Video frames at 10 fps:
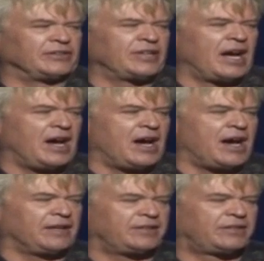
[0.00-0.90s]

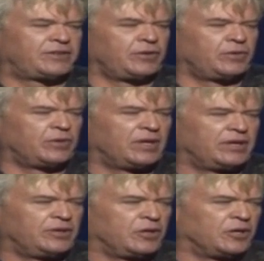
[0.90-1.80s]
Tots to
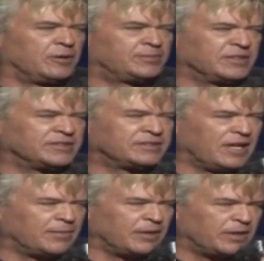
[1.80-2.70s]
Europe this summer.